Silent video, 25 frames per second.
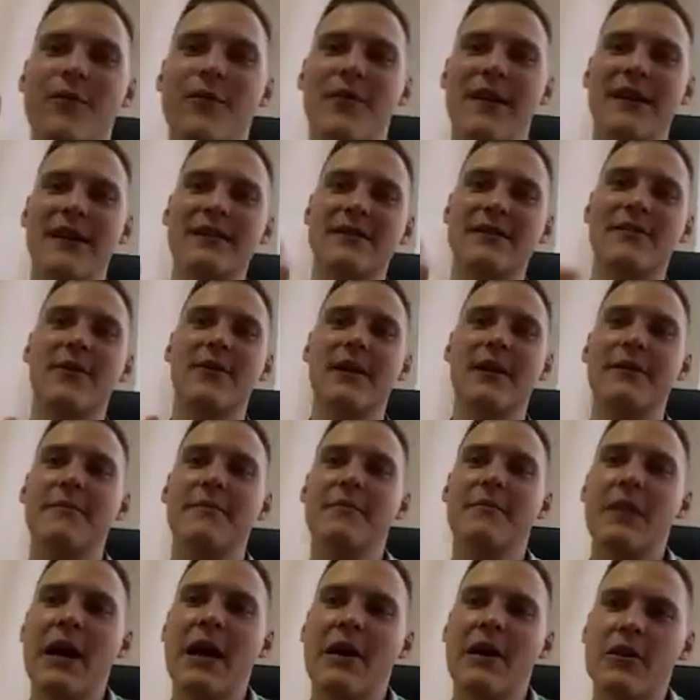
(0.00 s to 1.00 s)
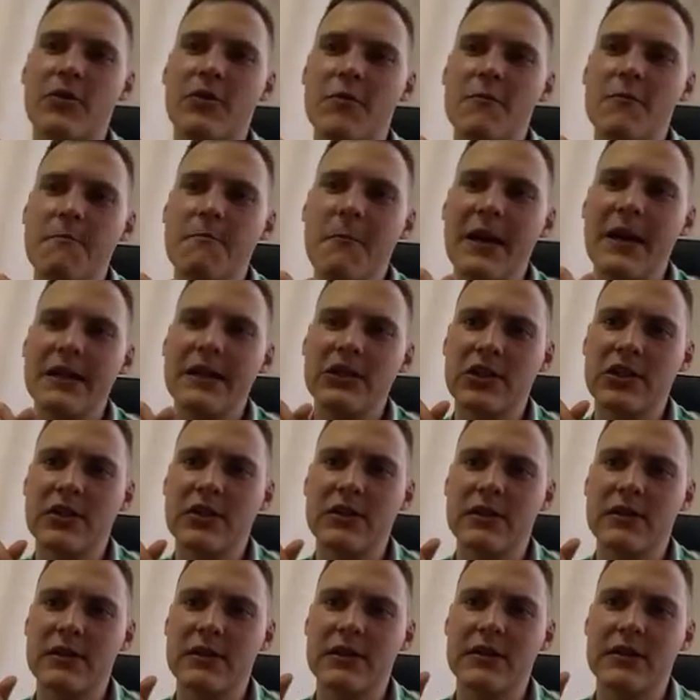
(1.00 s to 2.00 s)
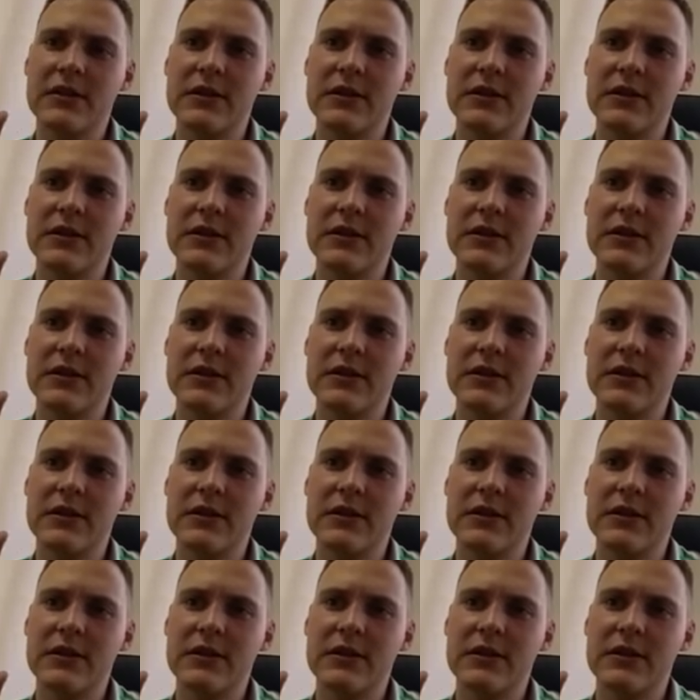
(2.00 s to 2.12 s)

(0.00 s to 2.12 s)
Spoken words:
that's great. You've mentioned